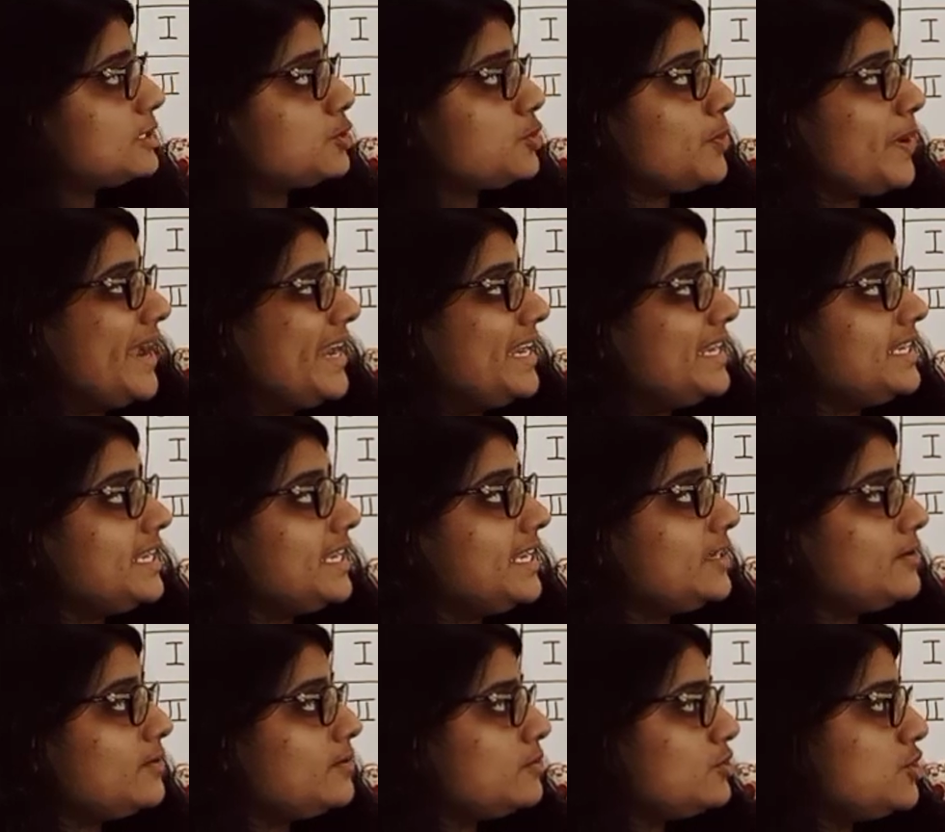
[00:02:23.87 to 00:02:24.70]

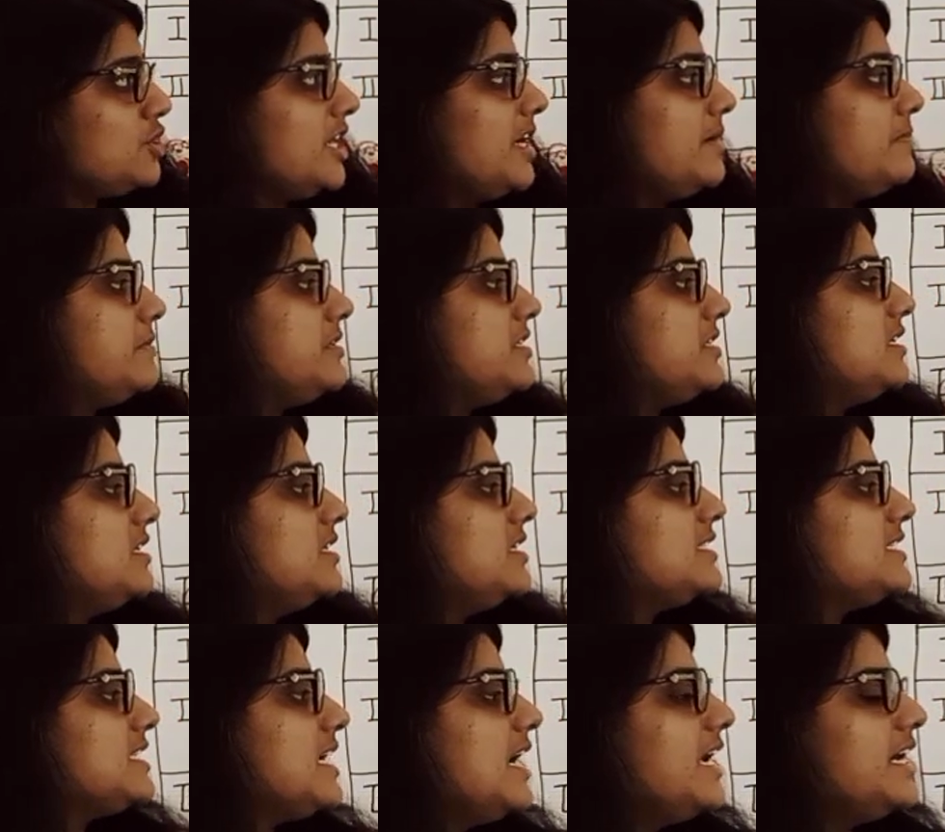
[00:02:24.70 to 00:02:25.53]
22
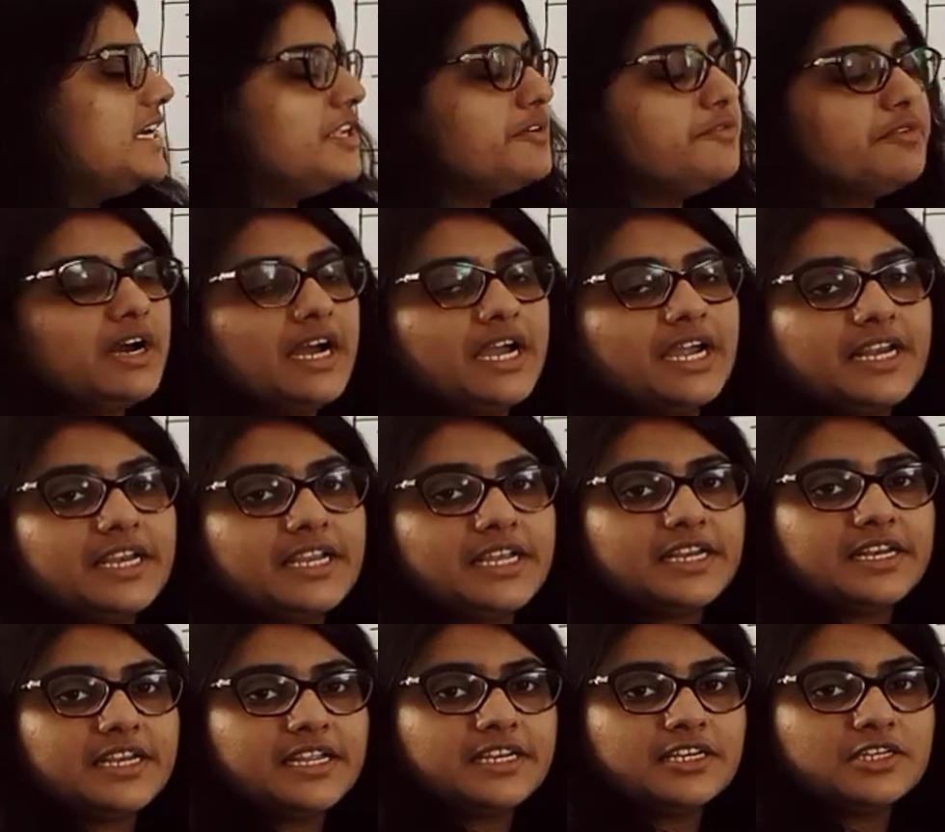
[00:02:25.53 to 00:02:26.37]
chapters are
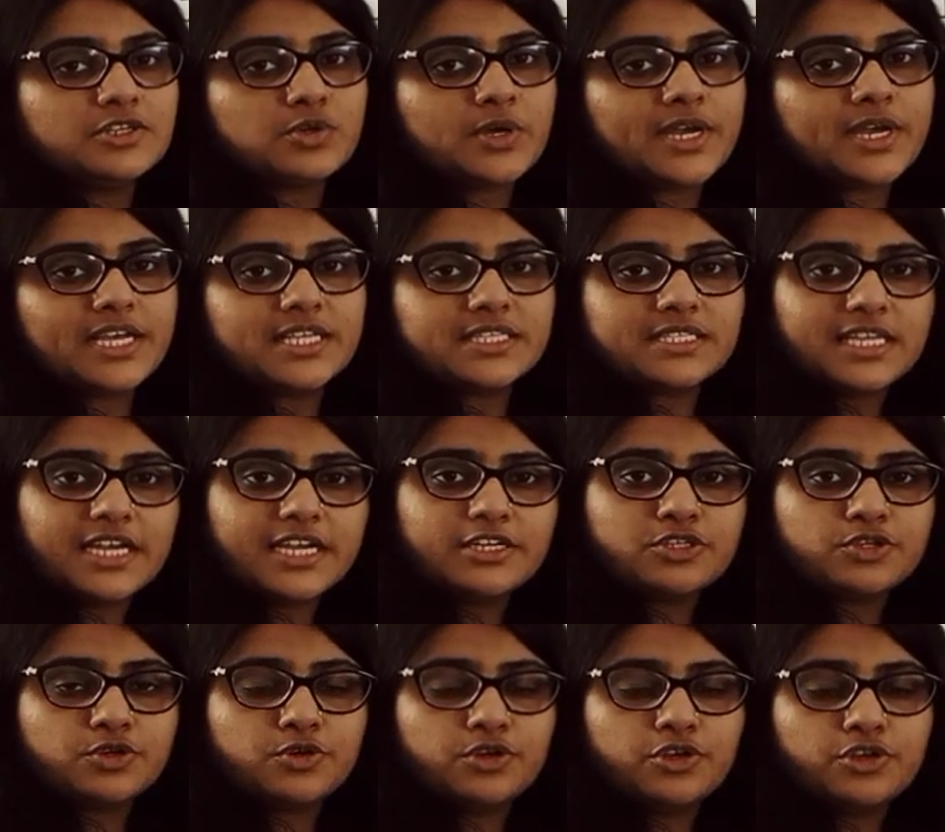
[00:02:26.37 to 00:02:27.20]
divided into, as
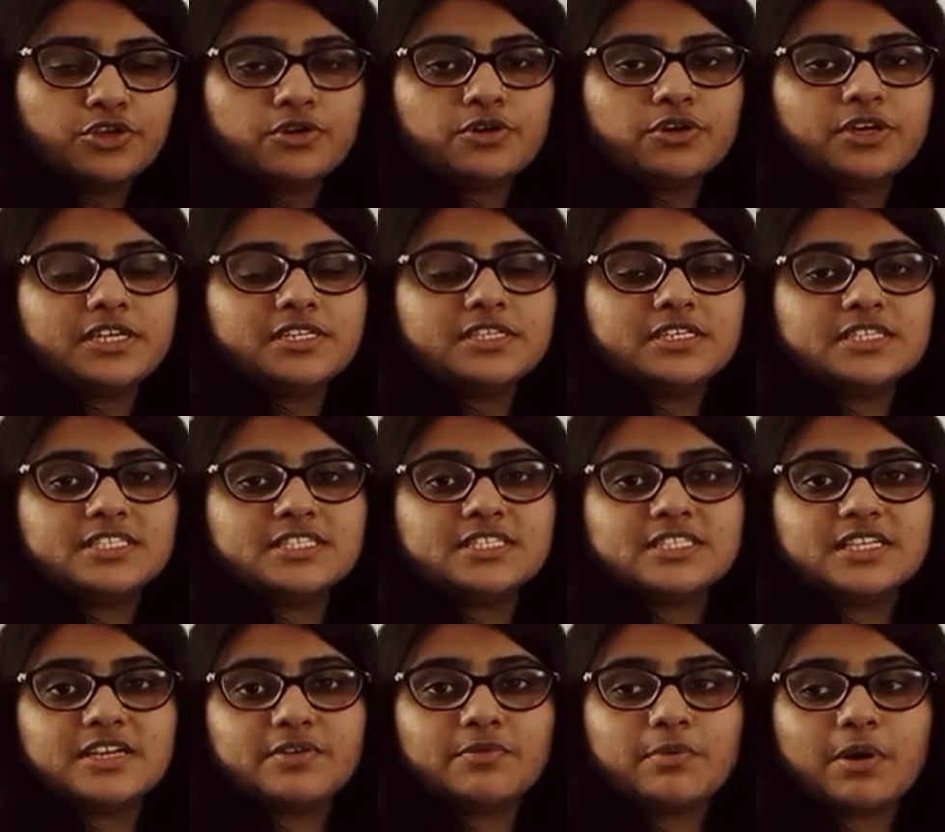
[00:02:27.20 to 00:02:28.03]
I told you, it
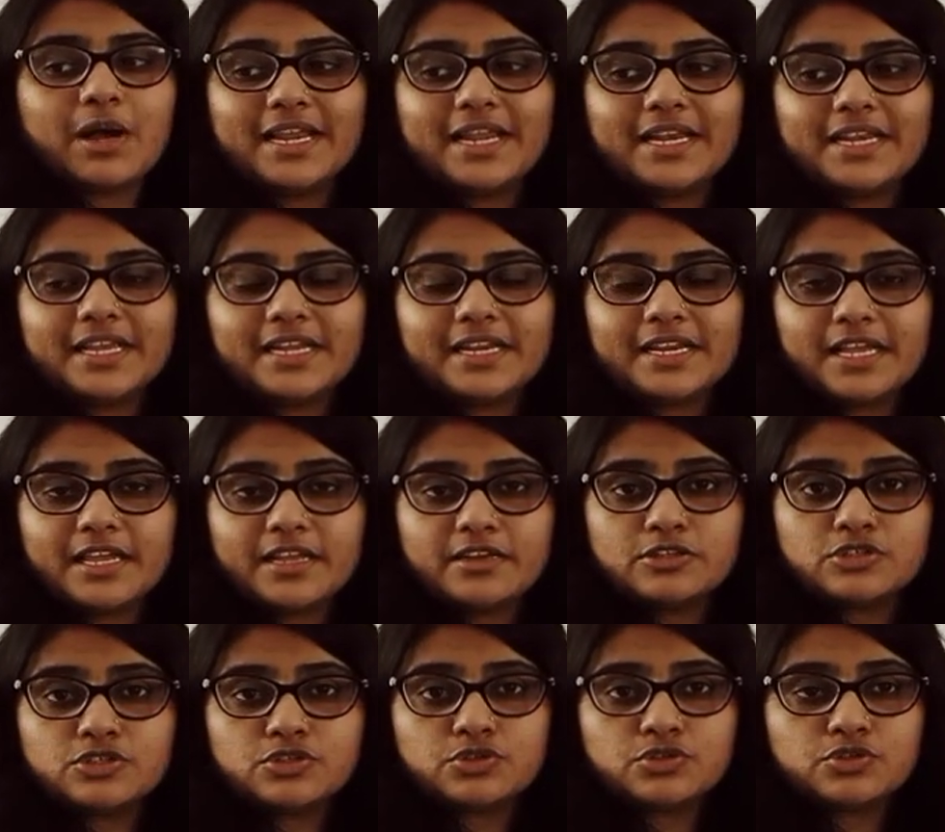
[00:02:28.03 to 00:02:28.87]
is divided
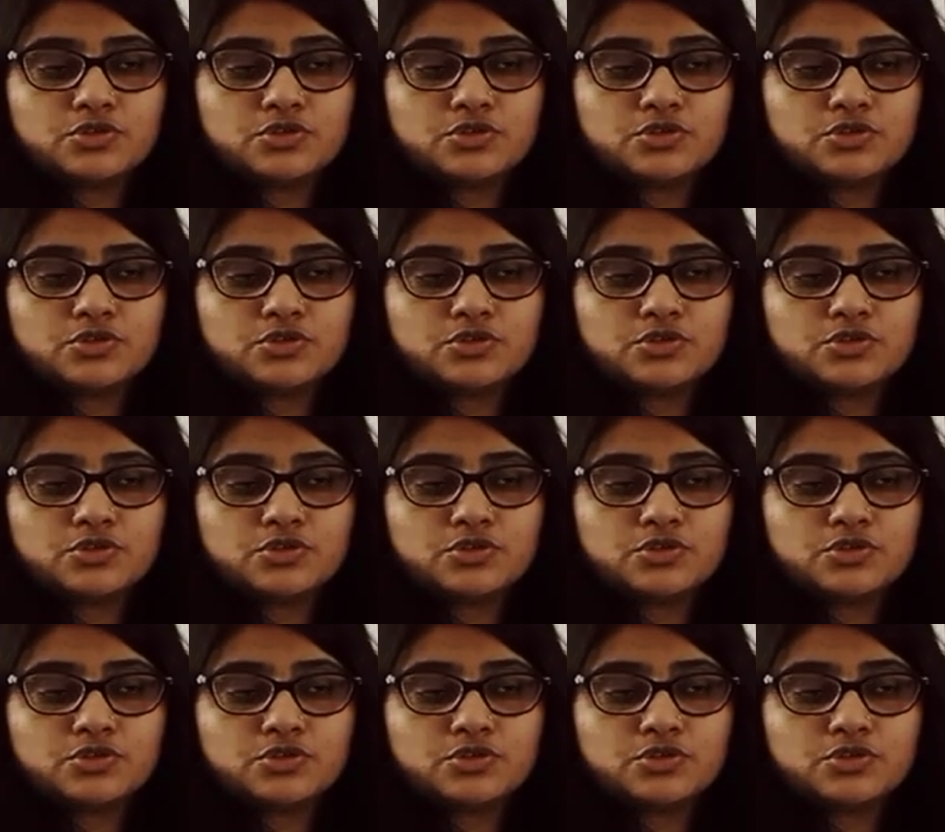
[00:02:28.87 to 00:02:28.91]
into